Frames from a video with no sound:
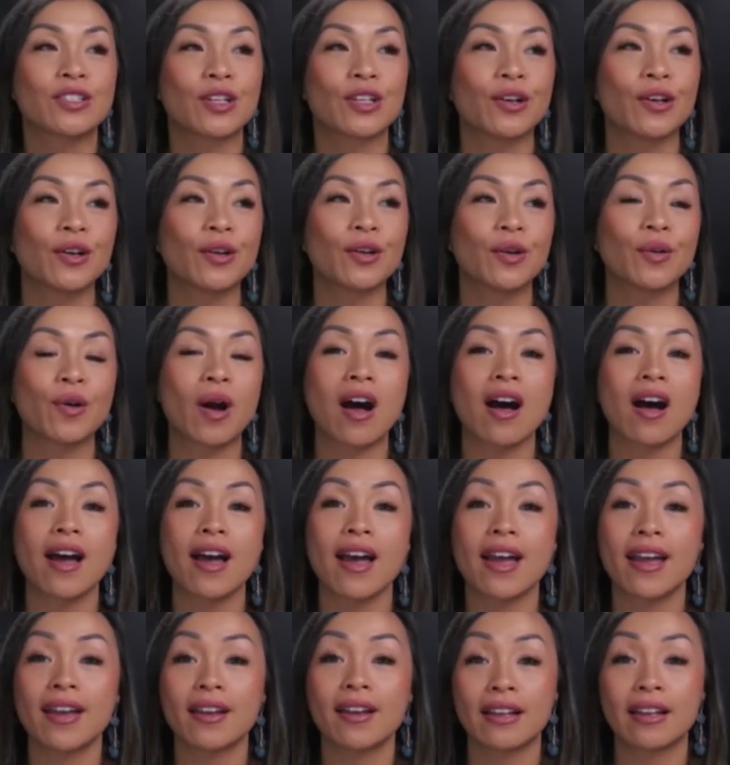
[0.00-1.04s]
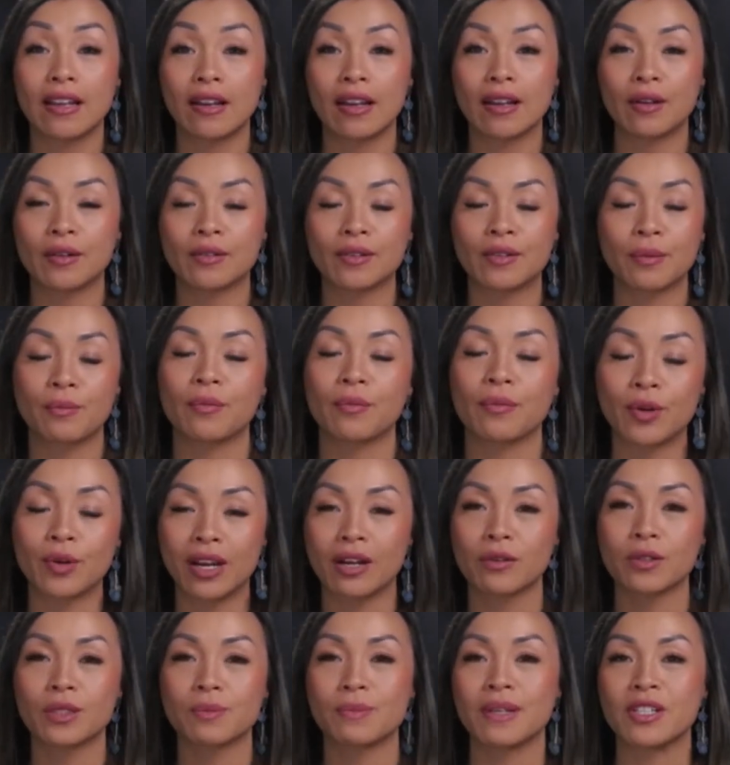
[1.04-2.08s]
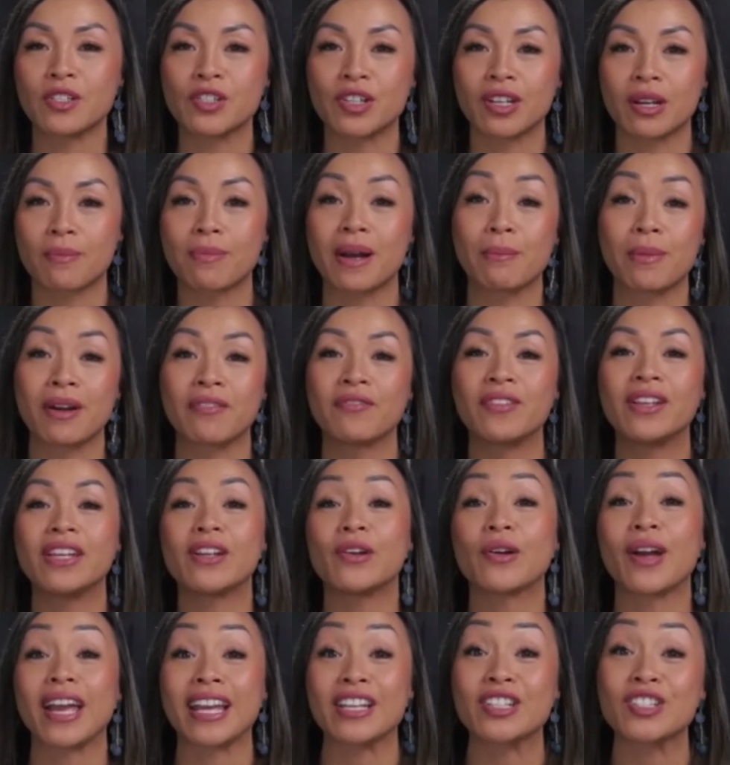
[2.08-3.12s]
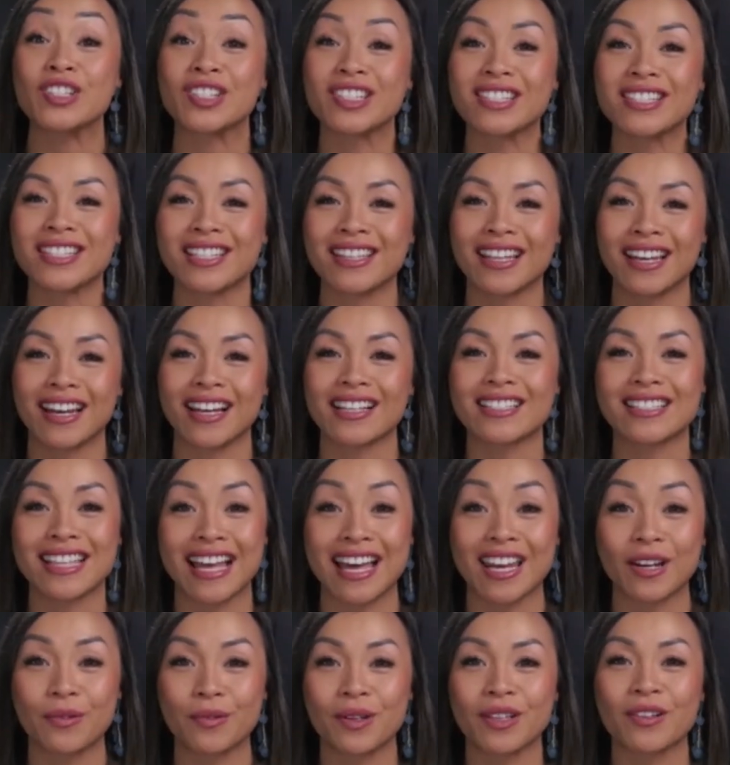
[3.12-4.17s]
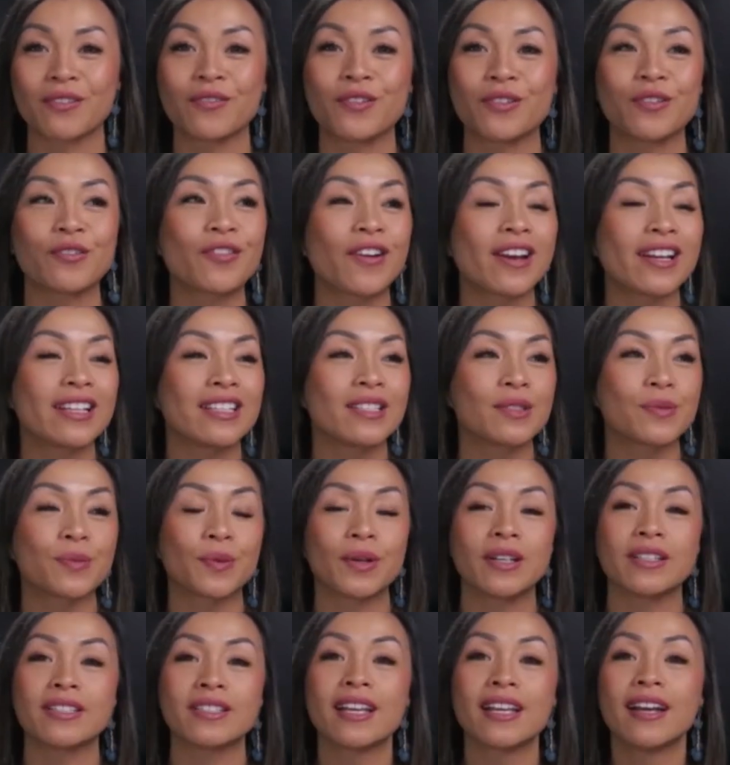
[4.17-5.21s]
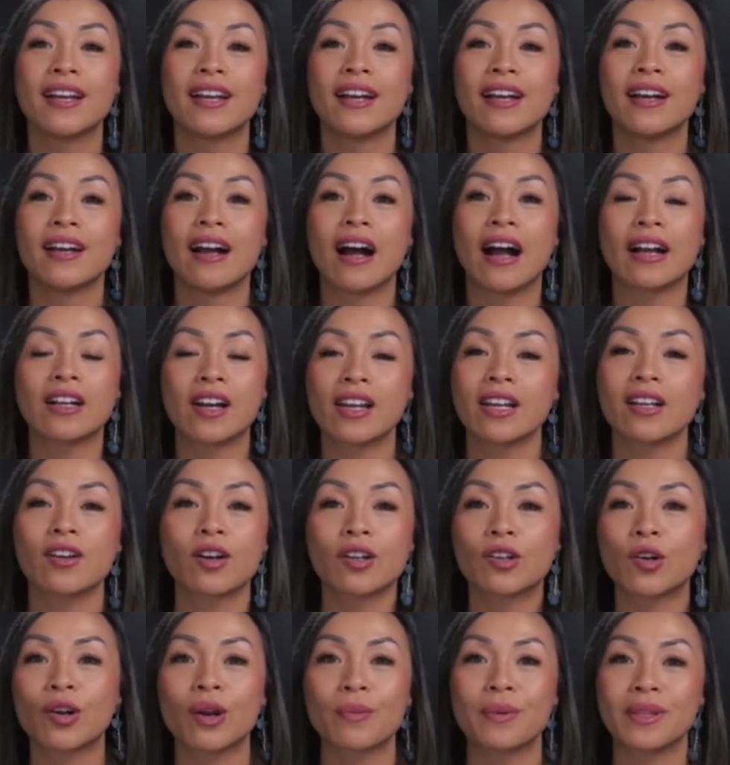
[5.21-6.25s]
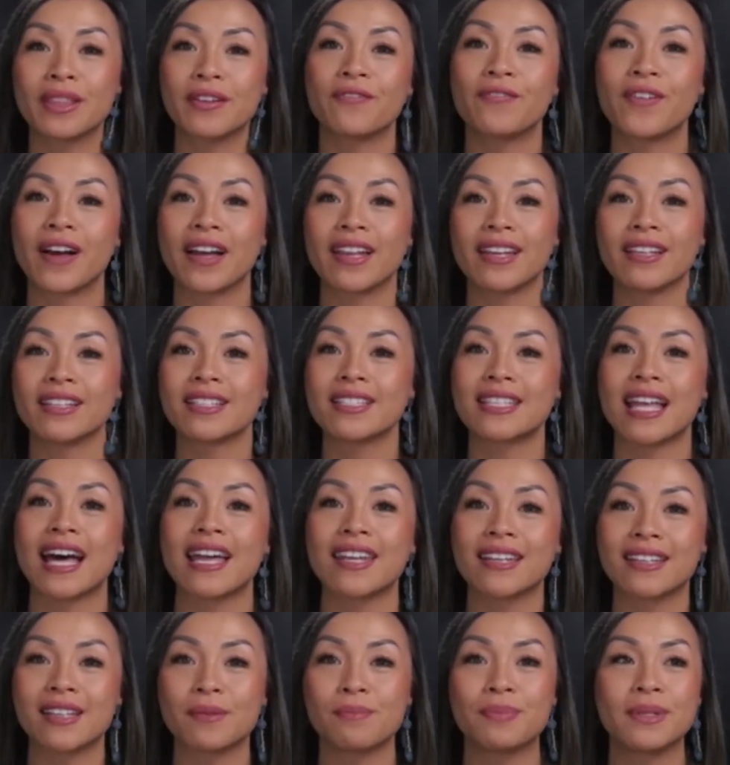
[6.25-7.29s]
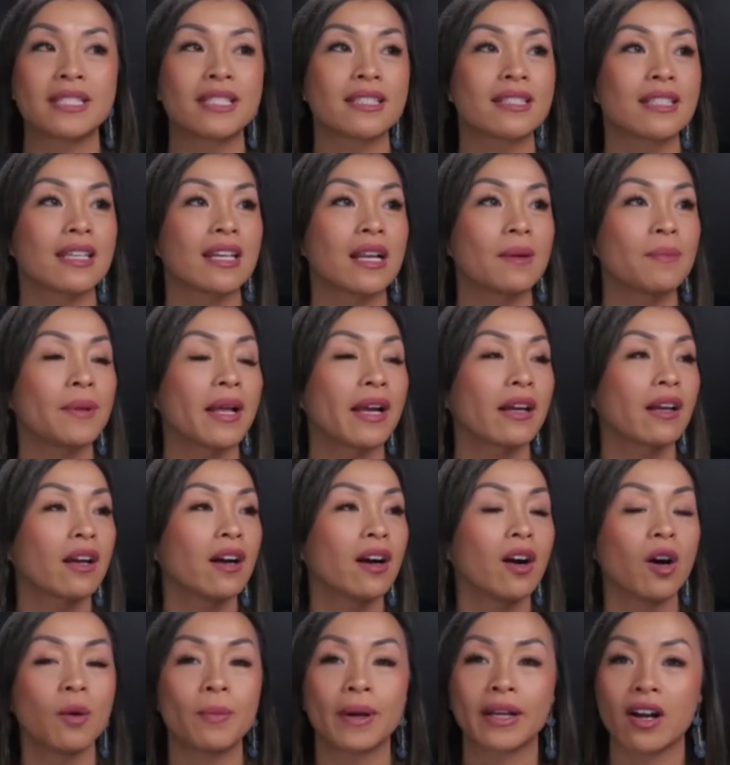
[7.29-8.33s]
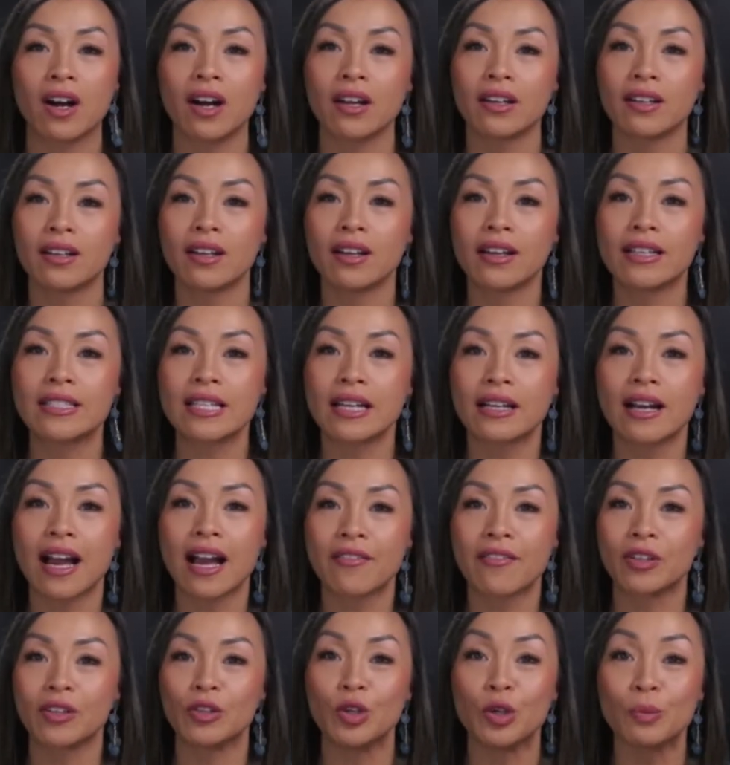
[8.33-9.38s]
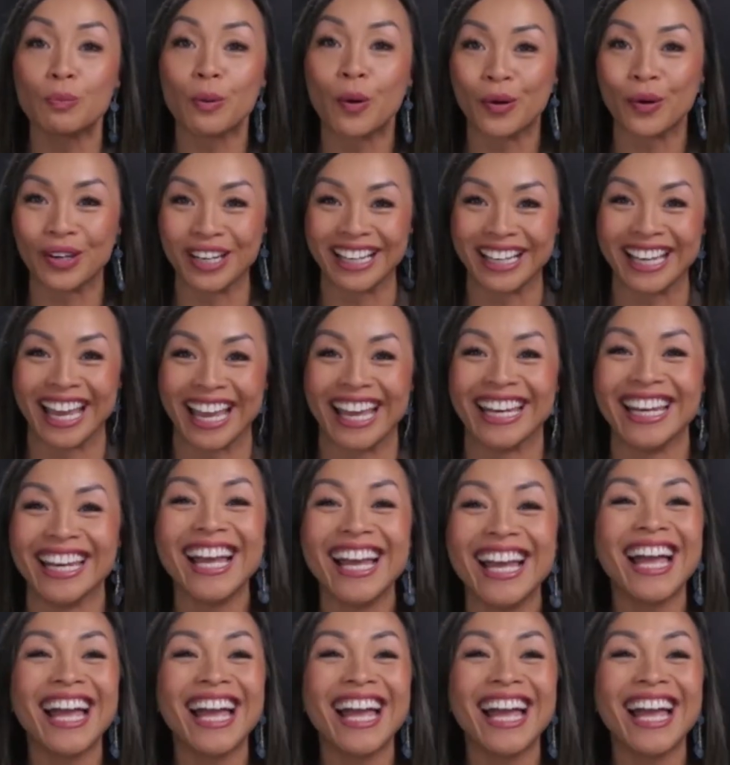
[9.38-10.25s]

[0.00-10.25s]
So I, uh, the, what I was mentioning about my video agency that I started with a few friends was I kind of got caught up in the fun and started a business, and I'm like, oh my god, it's like I have a newborn again.